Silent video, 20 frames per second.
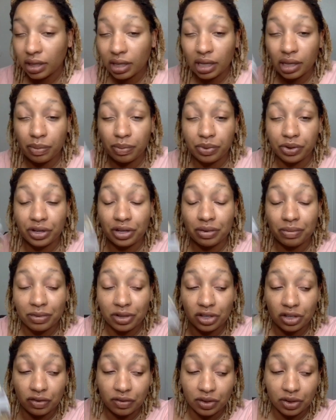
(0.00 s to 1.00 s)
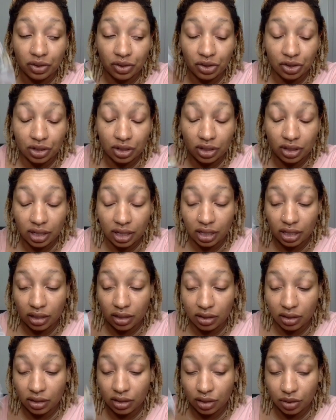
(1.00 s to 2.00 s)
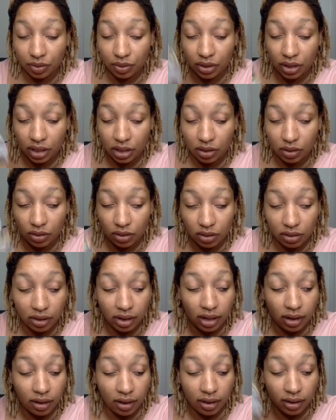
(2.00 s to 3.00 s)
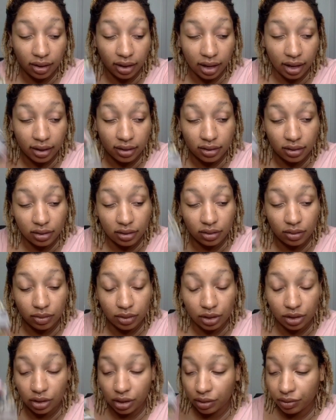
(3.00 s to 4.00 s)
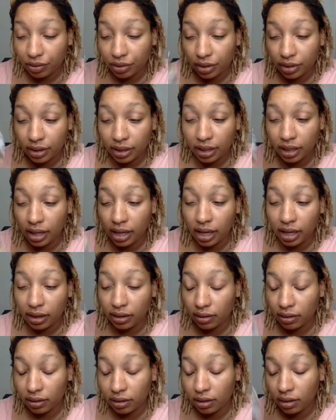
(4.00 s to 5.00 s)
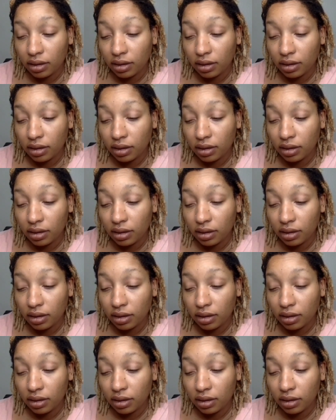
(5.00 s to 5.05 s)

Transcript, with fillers: It pretty much feels just like it does when I use glycolic acid, which I really hate.